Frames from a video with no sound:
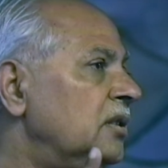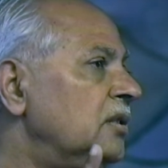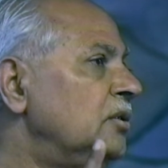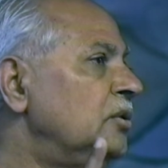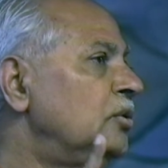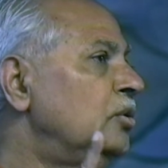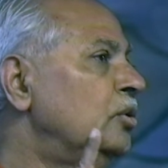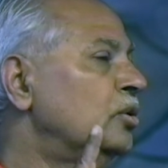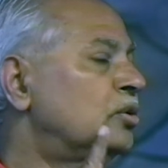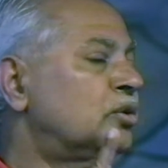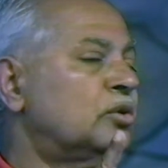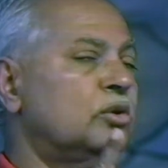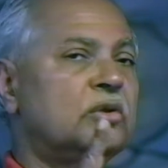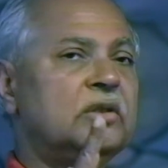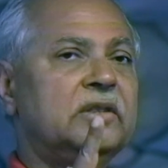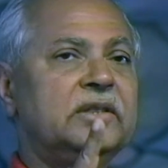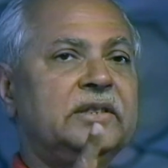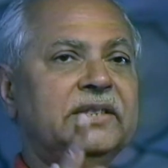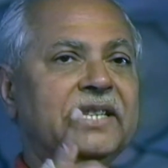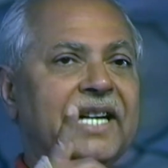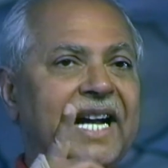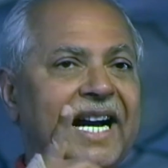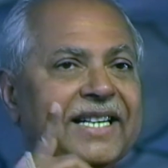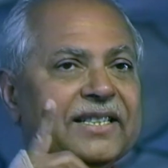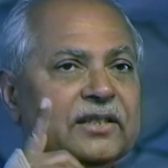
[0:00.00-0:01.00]
you should
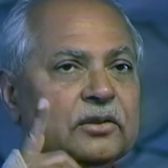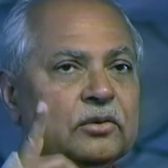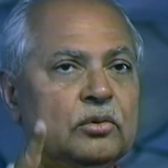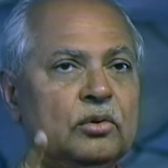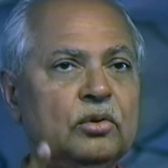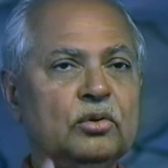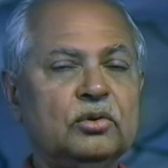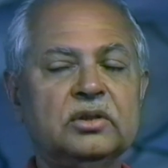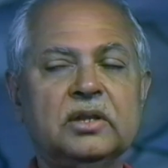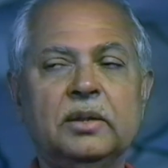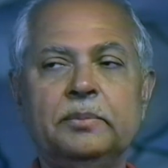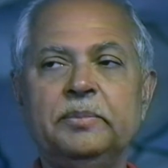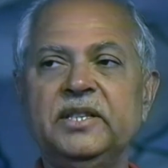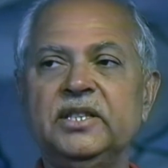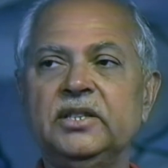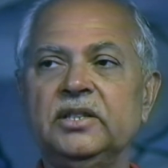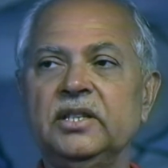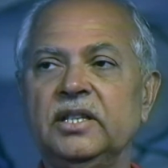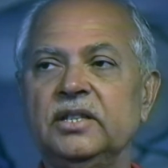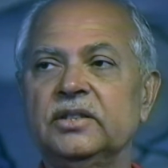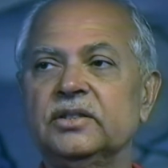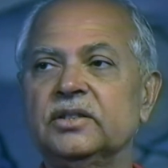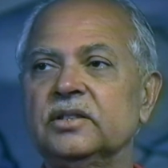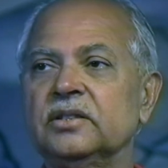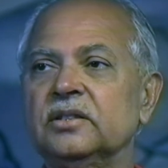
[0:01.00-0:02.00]
not close the
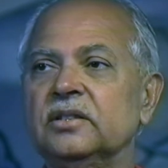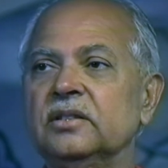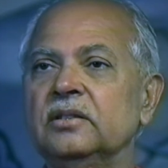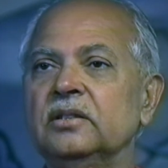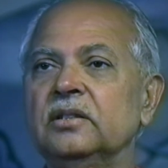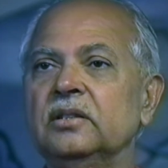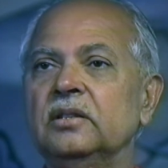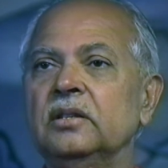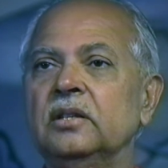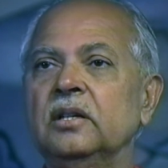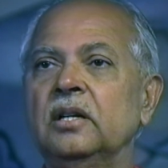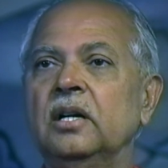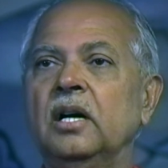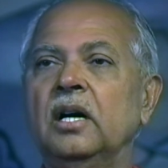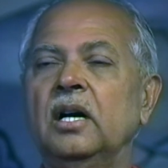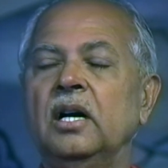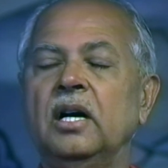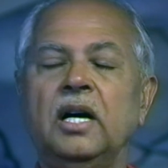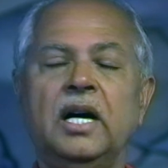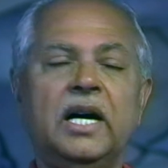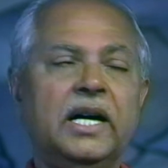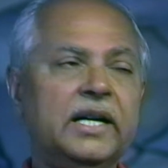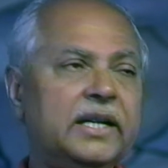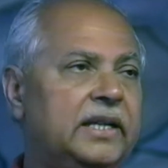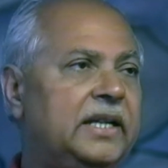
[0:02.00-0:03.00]
business
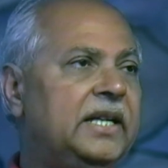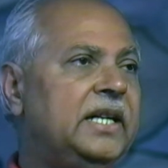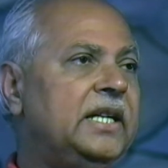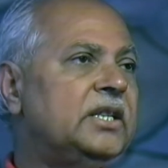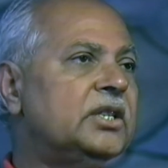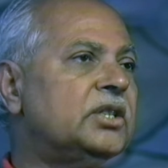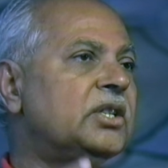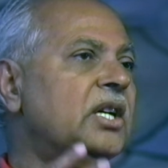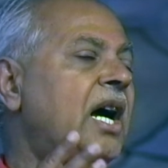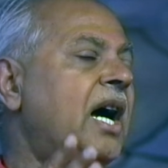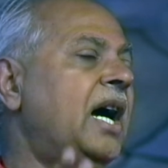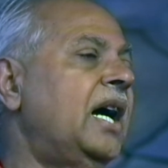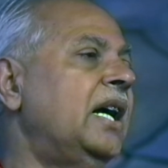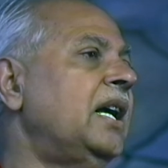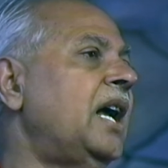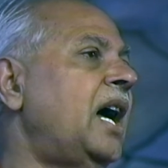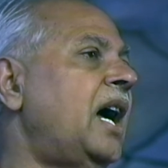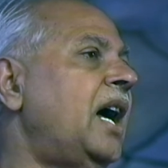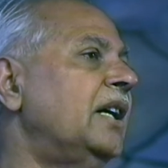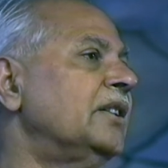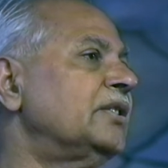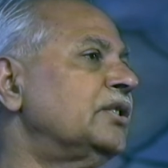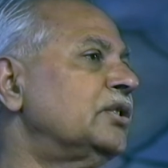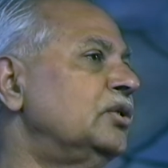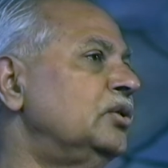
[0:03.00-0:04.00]
unless I
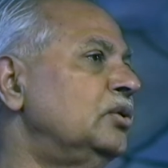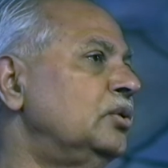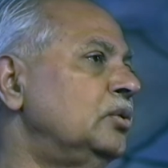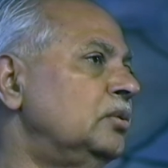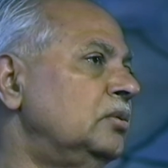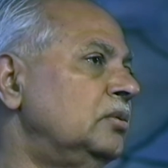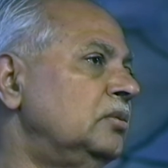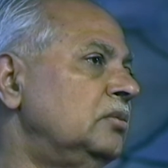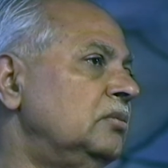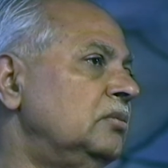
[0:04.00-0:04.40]
ask you.